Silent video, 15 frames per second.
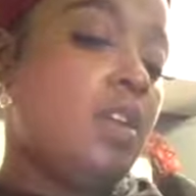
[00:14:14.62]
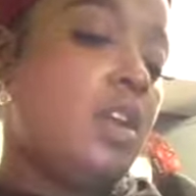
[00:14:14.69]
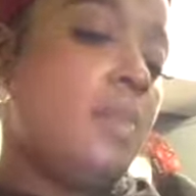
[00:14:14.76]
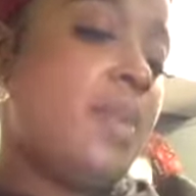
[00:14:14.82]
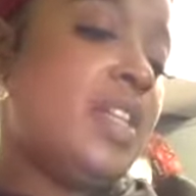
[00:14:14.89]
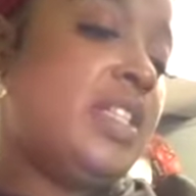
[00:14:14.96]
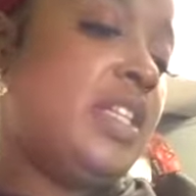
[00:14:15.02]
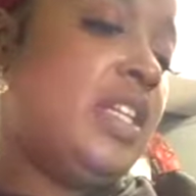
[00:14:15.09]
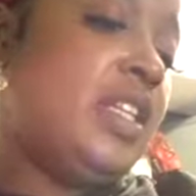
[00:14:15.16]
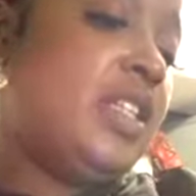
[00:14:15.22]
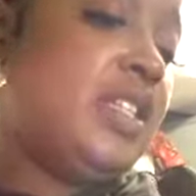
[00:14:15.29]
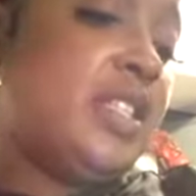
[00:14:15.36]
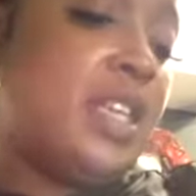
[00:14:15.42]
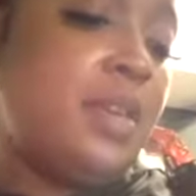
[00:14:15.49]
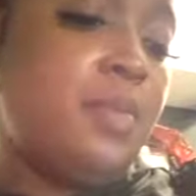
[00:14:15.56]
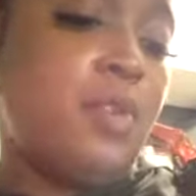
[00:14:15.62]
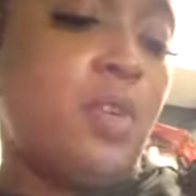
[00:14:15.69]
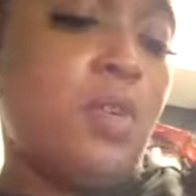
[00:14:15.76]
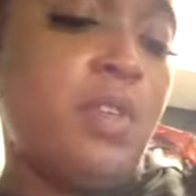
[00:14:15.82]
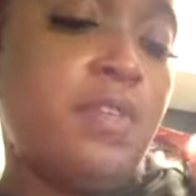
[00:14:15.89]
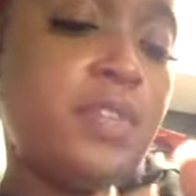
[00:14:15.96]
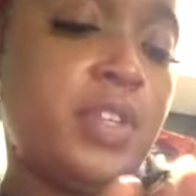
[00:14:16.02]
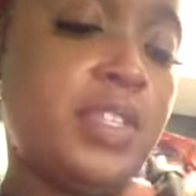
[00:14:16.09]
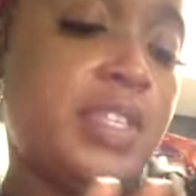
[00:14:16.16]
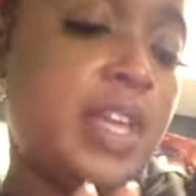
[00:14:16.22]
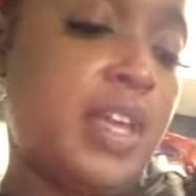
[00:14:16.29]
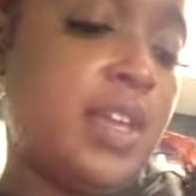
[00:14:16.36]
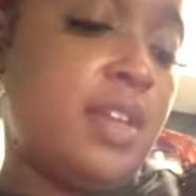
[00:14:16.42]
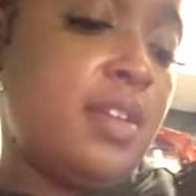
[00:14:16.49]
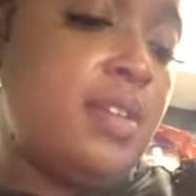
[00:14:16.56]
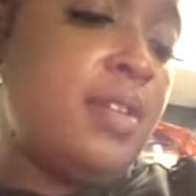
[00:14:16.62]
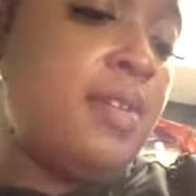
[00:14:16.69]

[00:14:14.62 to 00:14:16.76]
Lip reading: I'm about to let this keep going for a second